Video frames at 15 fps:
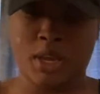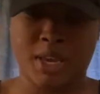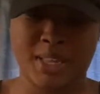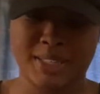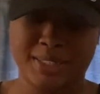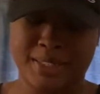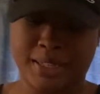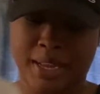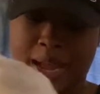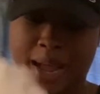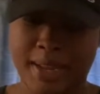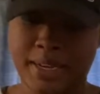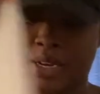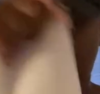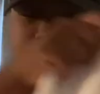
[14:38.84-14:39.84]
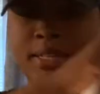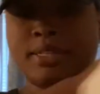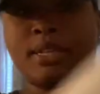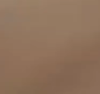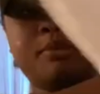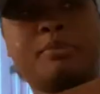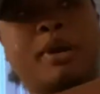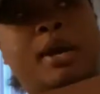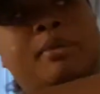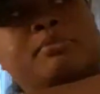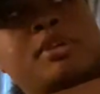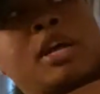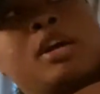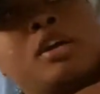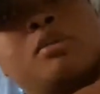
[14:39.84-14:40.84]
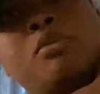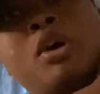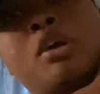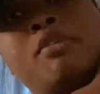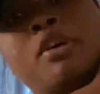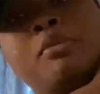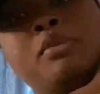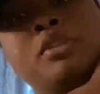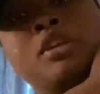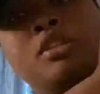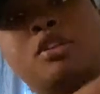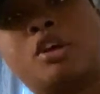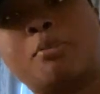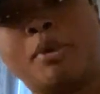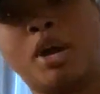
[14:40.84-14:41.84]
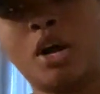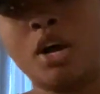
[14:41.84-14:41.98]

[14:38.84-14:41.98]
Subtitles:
It's kind of nice out, but I'm not gonna walk around with nothing on my